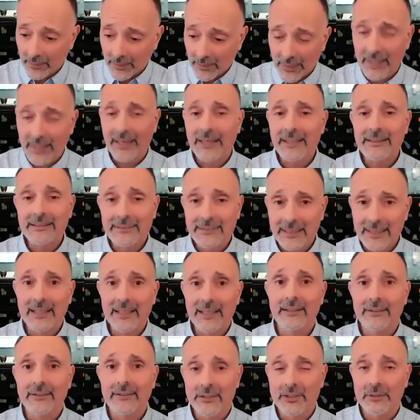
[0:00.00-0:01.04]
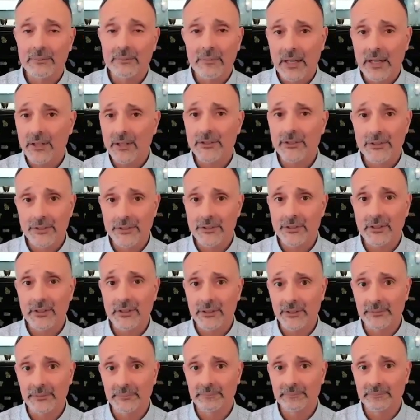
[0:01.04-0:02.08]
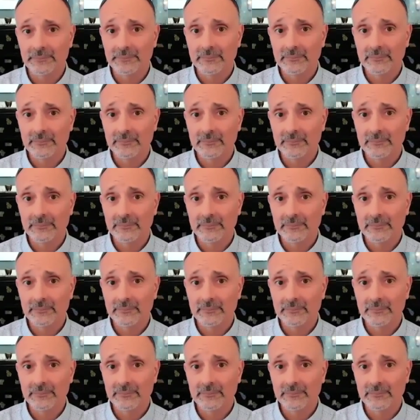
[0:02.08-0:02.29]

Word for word: I take this amoxicillin